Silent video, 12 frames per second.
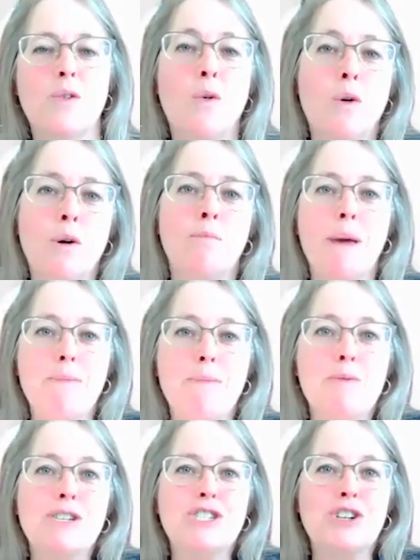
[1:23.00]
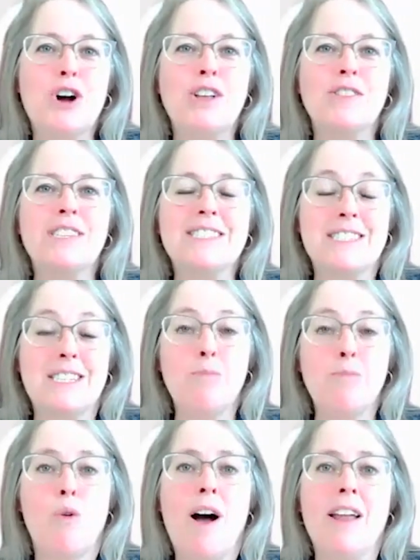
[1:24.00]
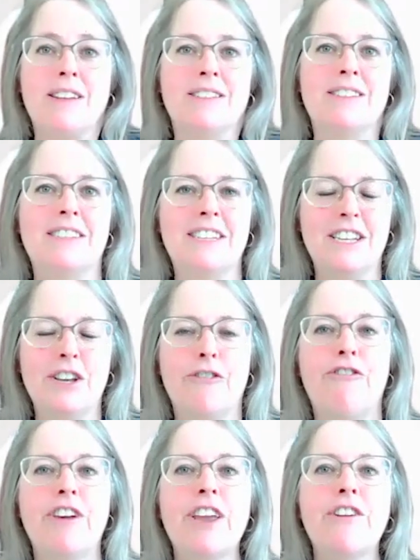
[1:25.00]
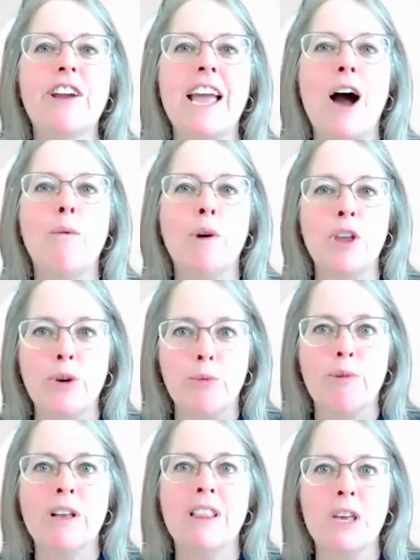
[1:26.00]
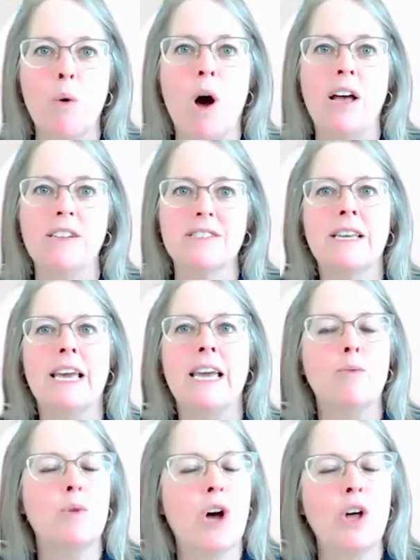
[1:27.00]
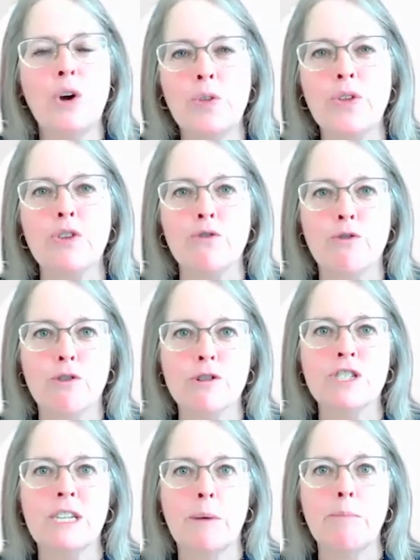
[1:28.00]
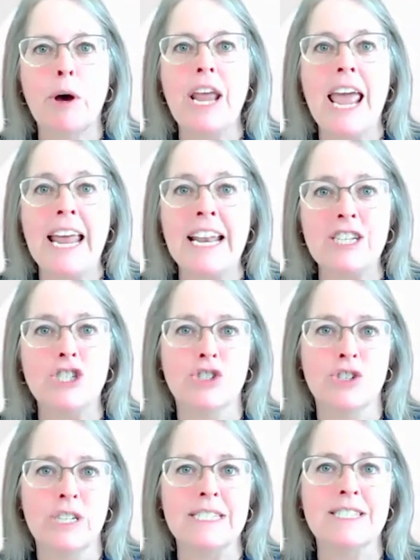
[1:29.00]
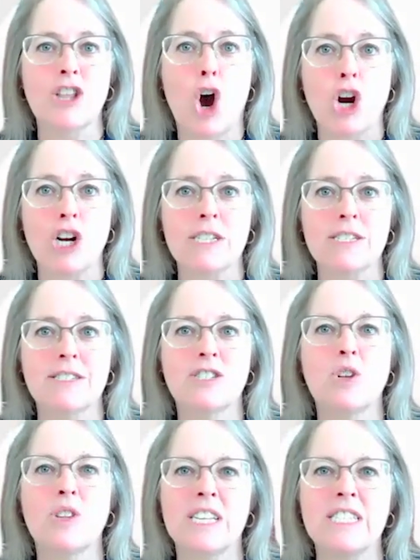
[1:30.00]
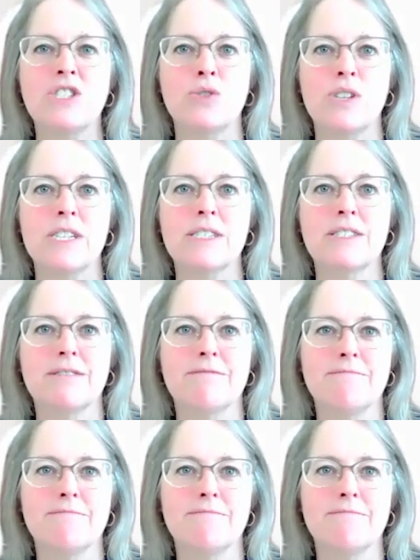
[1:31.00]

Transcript: Or maybe we should call this step one figuring out what you really want. And we all know that the first step on any journey is the hardest. So let's do this.